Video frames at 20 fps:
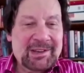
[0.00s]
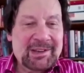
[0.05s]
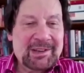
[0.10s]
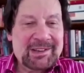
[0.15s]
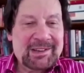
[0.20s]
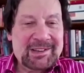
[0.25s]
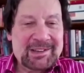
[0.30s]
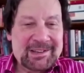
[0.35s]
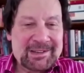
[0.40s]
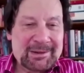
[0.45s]

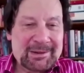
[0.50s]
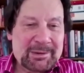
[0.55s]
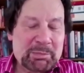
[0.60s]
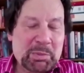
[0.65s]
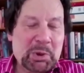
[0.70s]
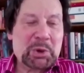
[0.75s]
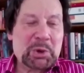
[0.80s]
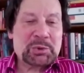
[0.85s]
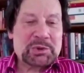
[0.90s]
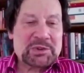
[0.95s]
uh,
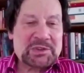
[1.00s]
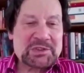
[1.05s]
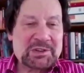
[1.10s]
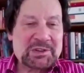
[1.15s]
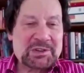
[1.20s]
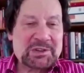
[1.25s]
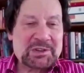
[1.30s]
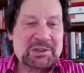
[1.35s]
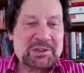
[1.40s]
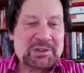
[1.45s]
upholders
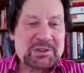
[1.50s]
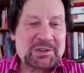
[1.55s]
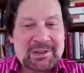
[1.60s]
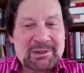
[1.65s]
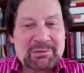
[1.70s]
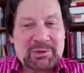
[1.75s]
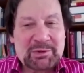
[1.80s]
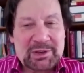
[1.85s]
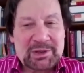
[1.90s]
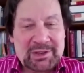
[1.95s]
of that
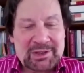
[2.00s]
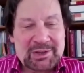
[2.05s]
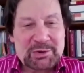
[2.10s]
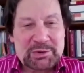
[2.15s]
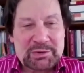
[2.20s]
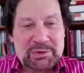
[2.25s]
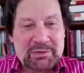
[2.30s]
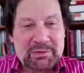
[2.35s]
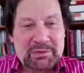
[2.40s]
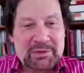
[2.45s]
uh, of
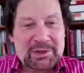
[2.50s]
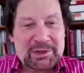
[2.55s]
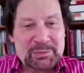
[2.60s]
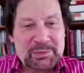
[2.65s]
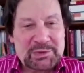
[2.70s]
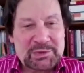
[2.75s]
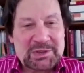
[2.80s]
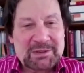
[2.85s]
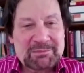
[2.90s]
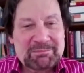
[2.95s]
that coat of
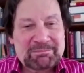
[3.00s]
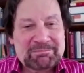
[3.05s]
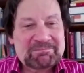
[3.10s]
arms.